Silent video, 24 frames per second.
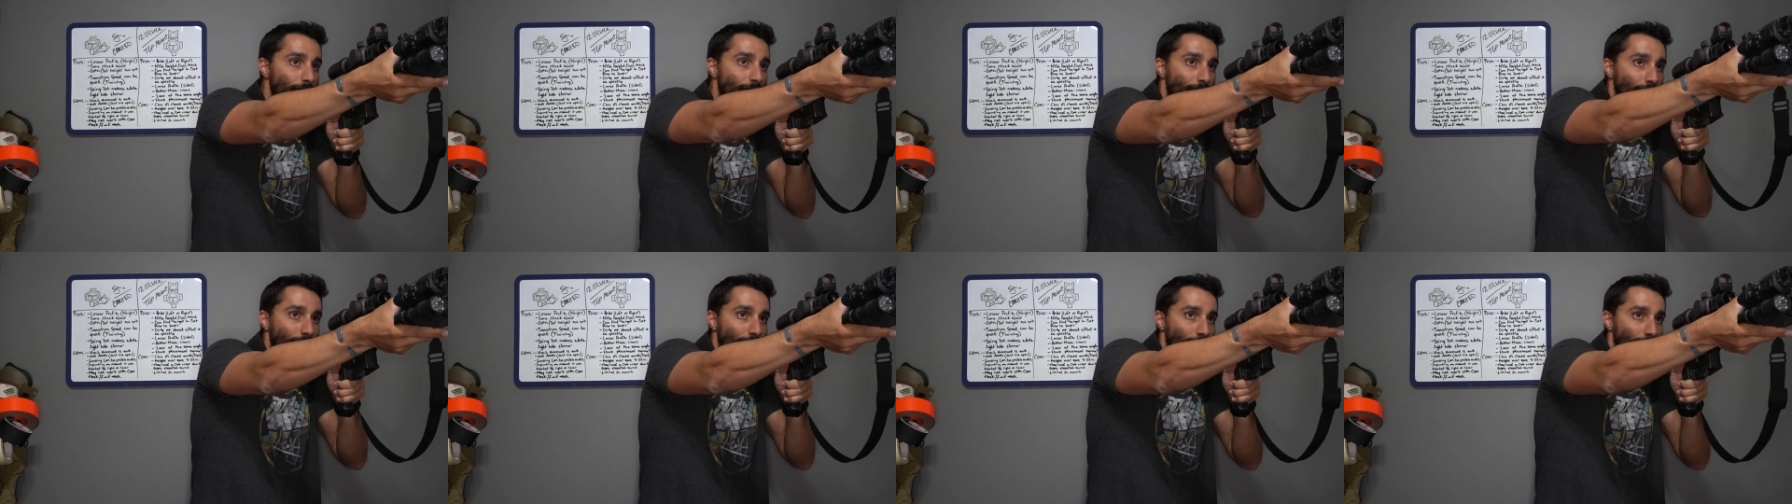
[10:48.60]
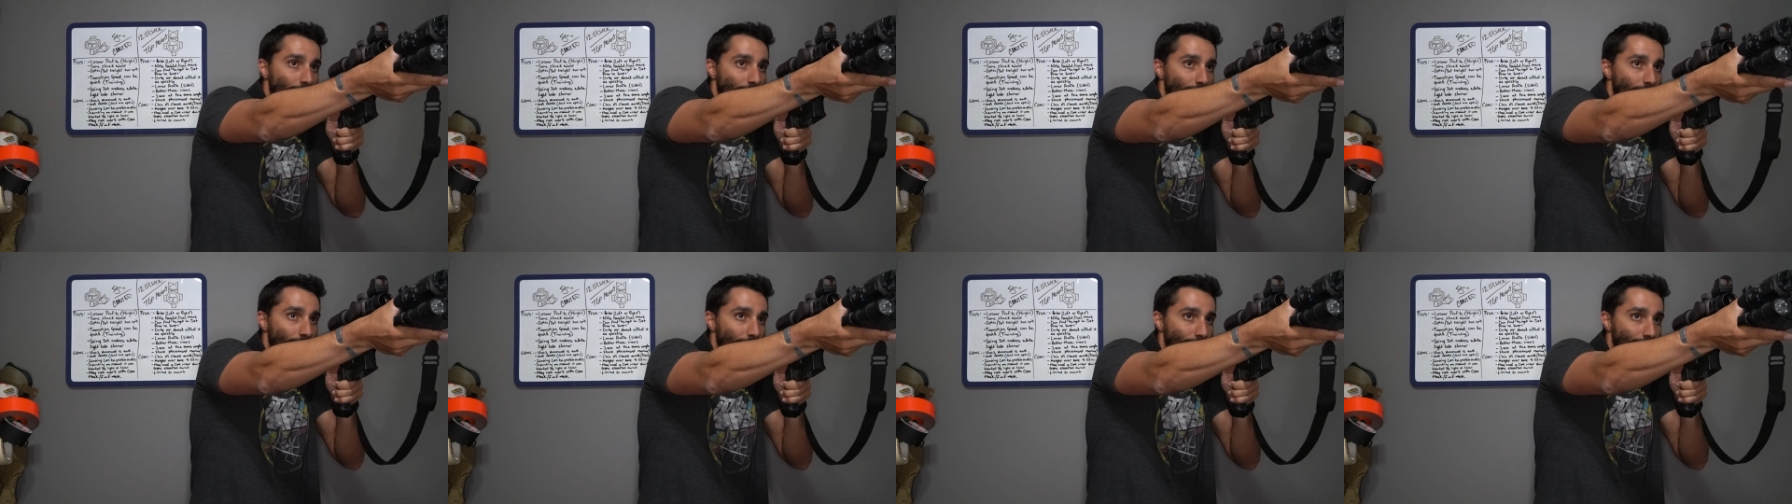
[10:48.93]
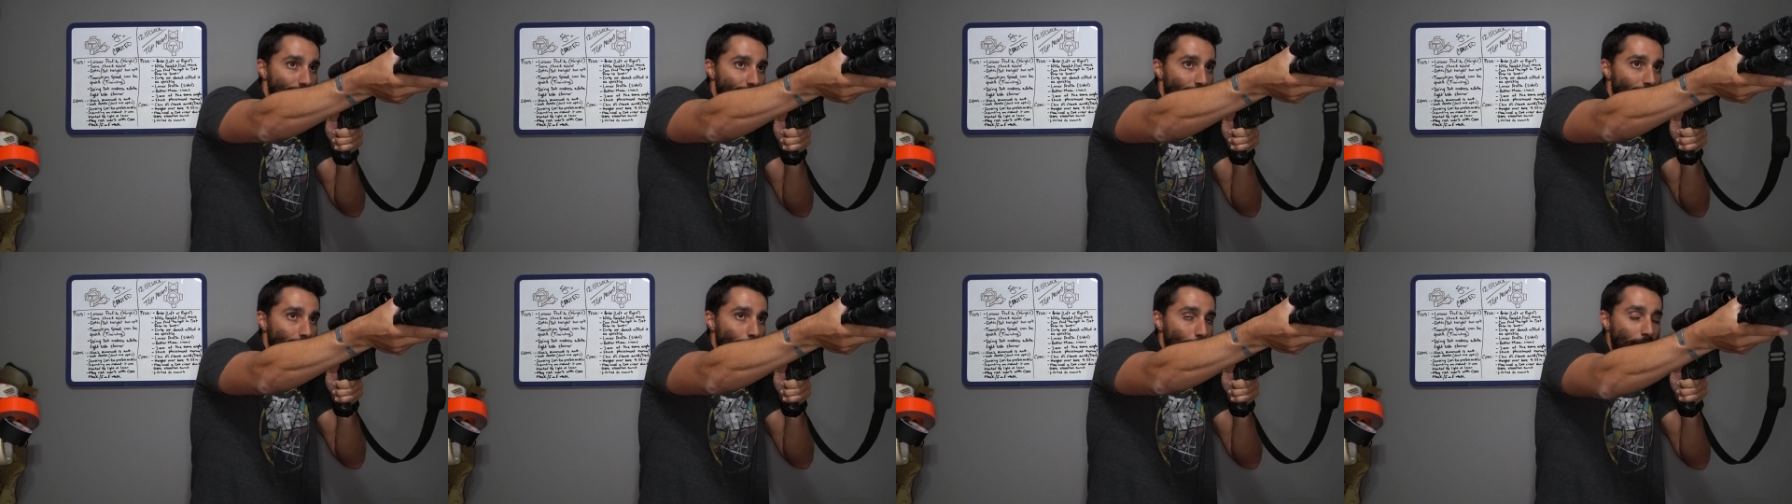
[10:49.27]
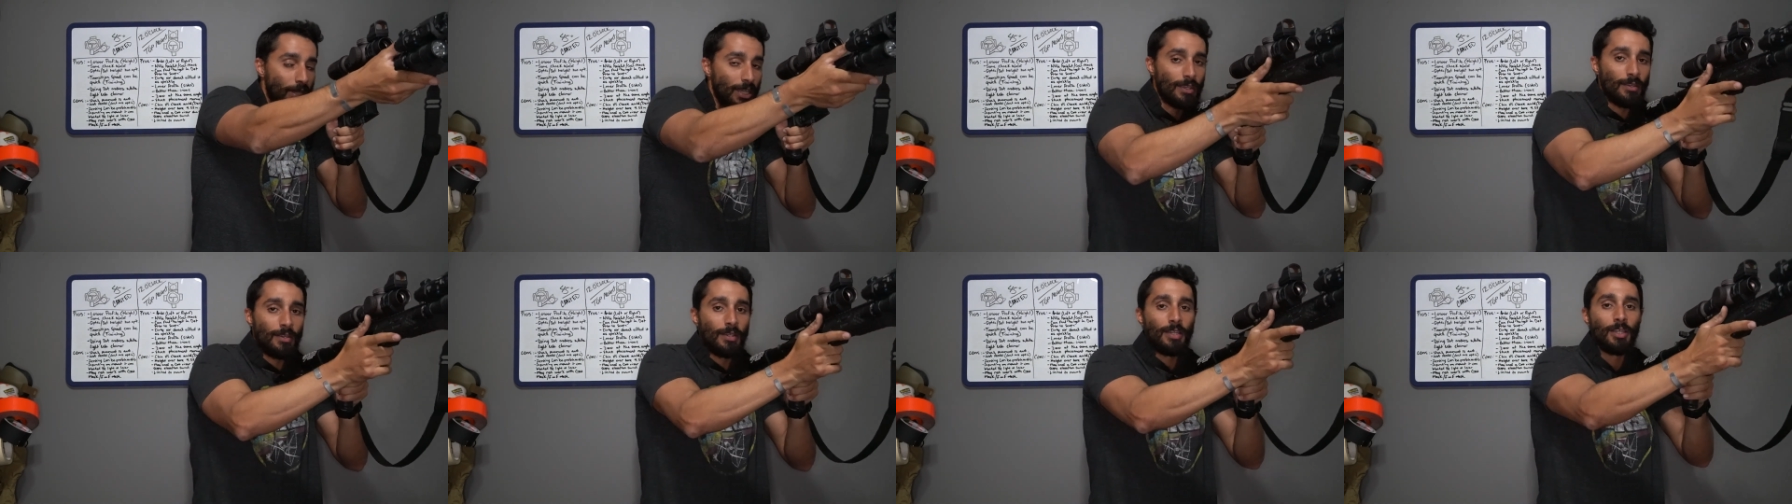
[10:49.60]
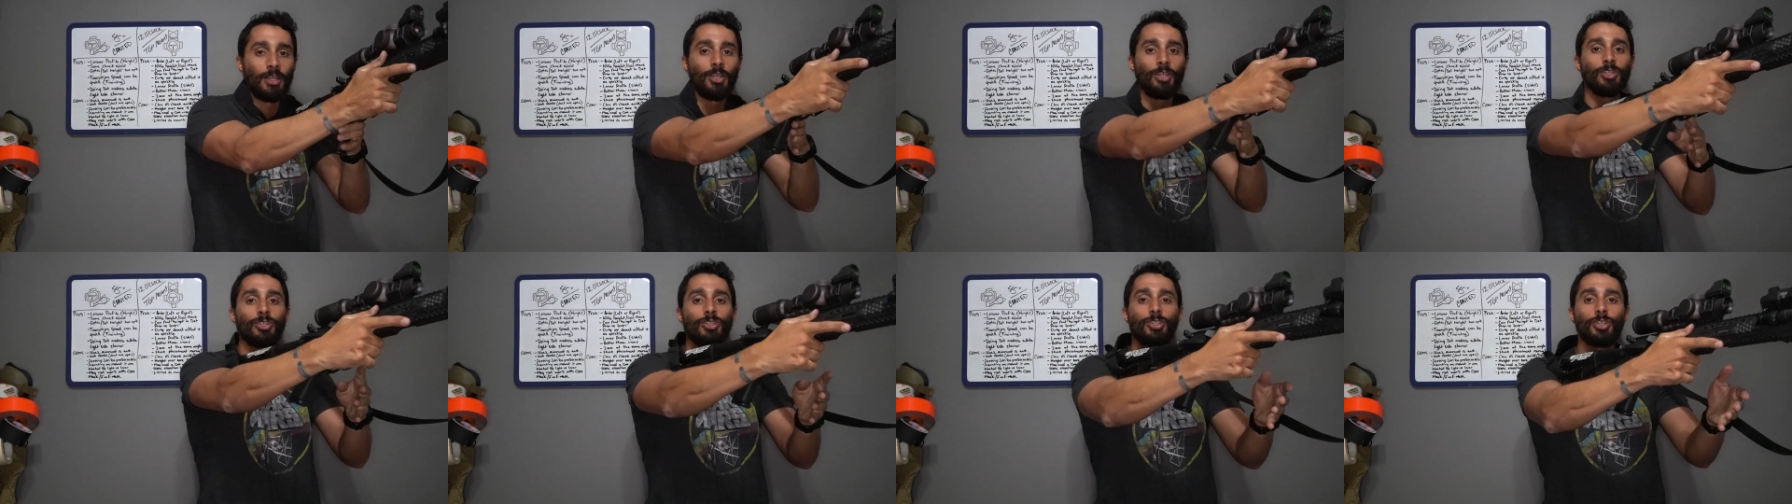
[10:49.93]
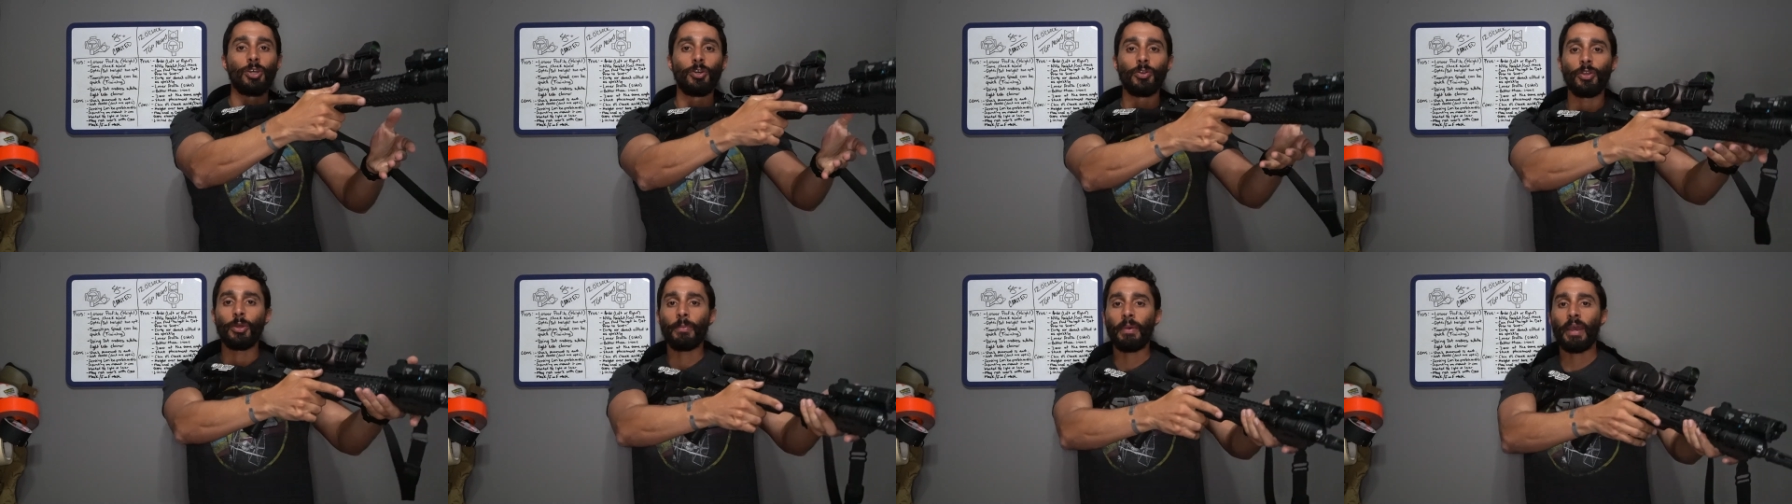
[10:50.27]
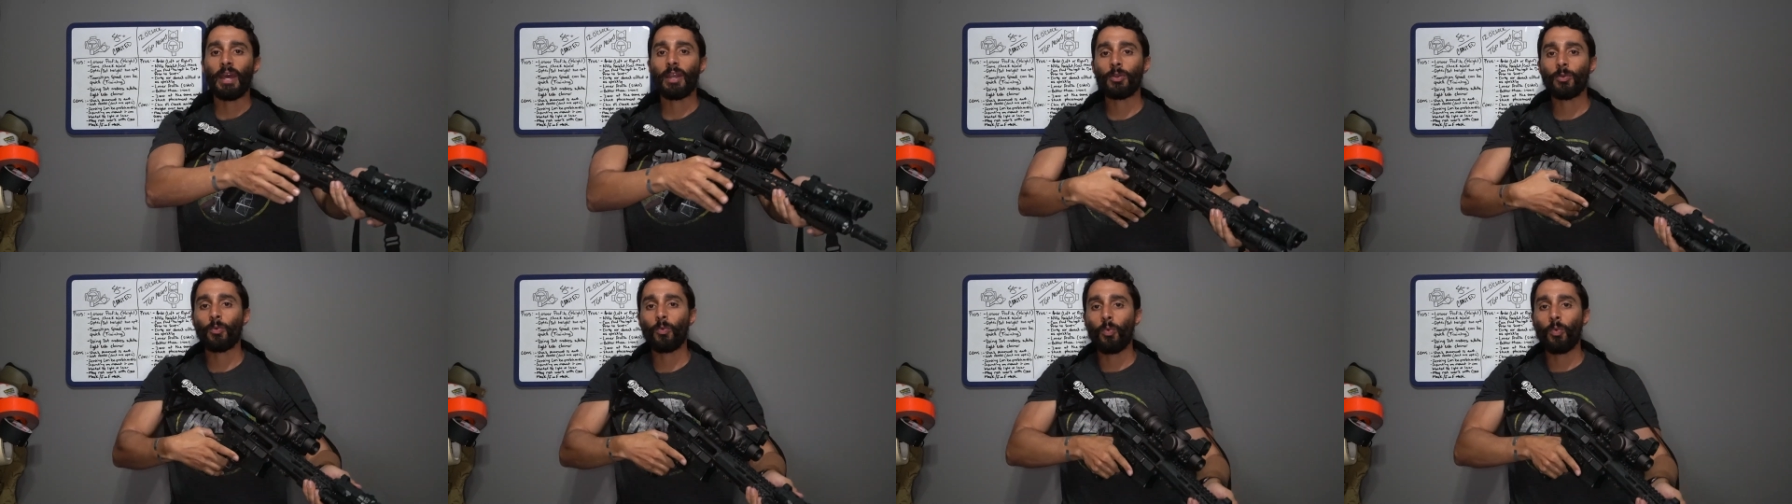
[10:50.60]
and it's ambi. So no matter